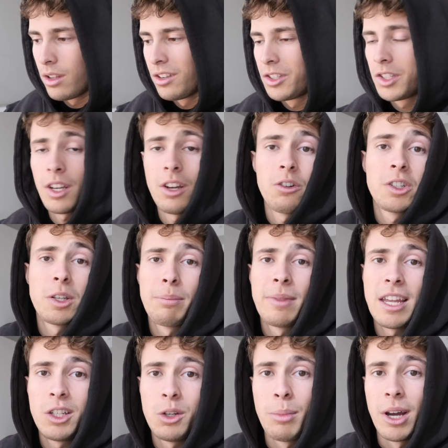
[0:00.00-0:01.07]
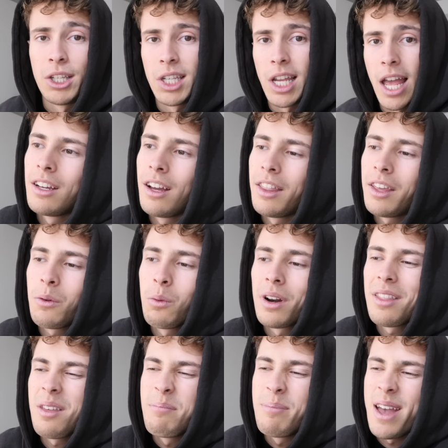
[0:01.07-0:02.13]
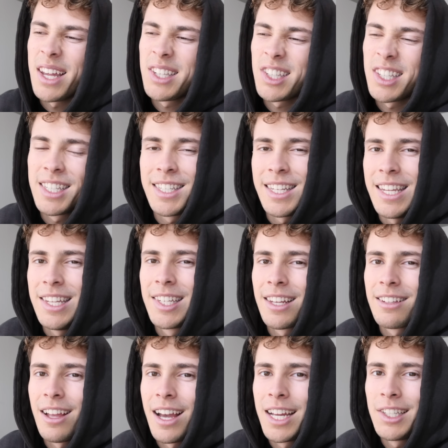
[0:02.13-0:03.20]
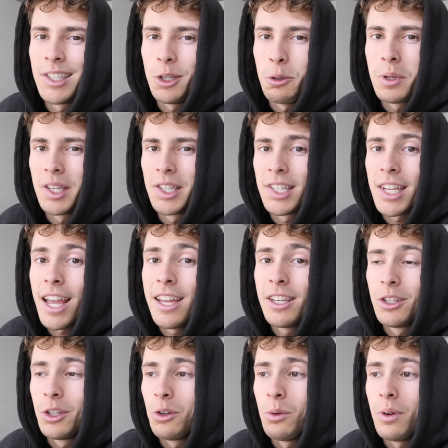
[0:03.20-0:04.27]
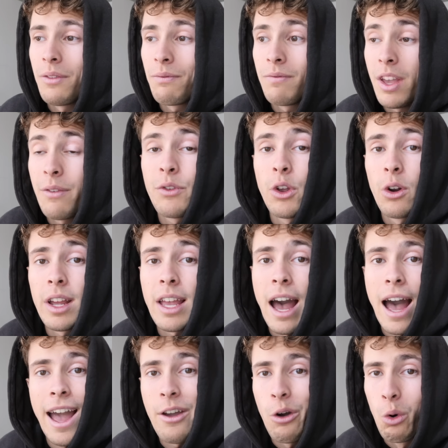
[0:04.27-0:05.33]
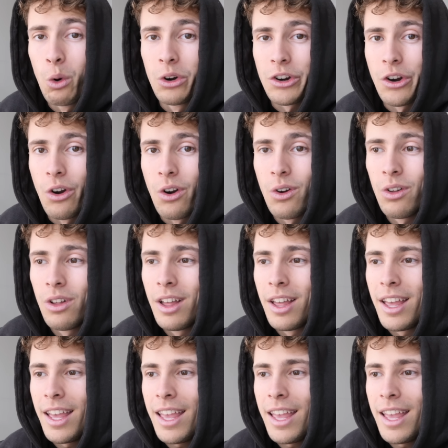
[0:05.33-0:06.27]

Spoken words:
here's some things you might say. I think one of the best teasing lines you can say to, if you're a guy or a girl,